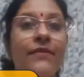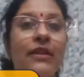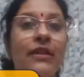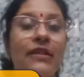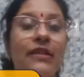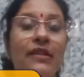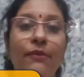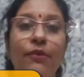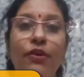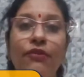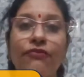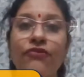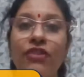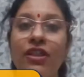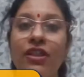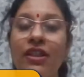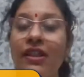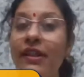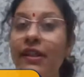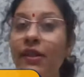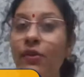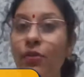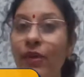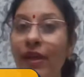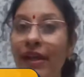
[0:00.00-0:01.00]
some of
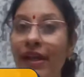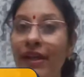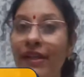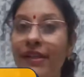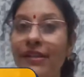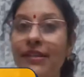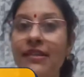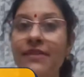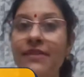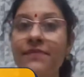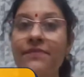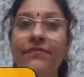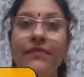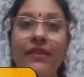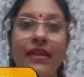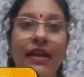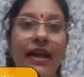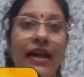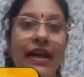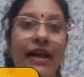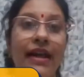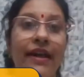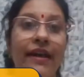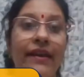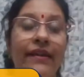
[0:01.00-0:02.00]
the events,
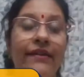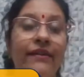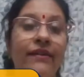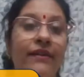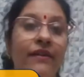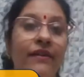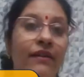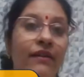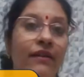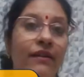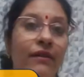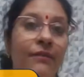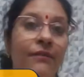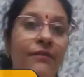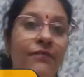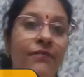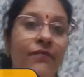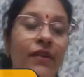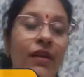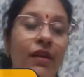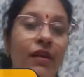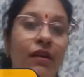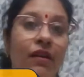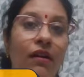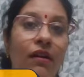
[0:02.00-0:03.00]
and
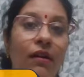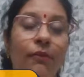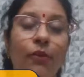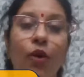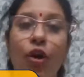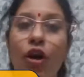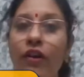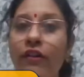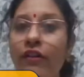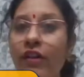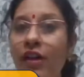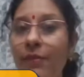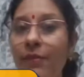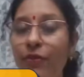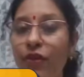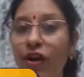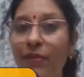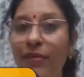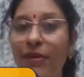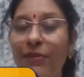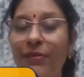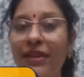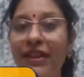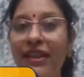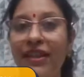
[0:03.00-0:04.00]
a moral,
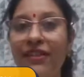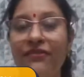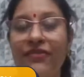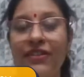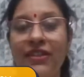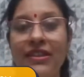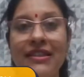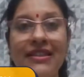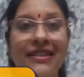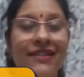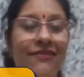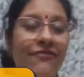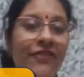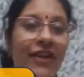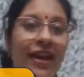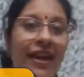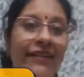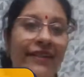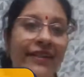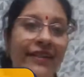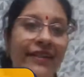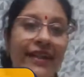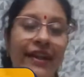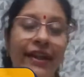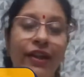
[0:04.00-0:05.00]
probably if it is a
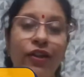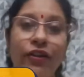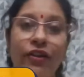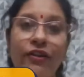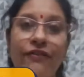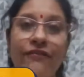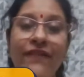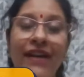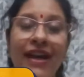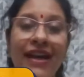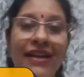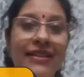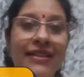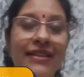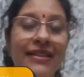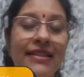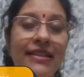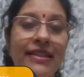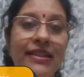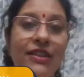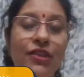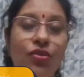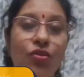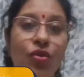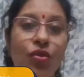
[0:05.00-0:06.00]
fairy tale or a
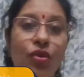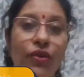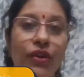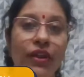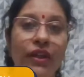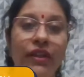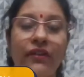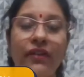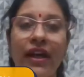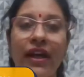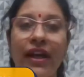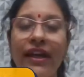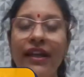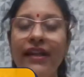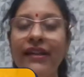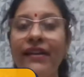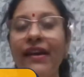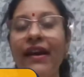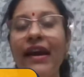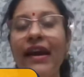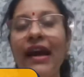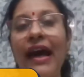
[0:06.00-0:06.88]
fantasy story, right?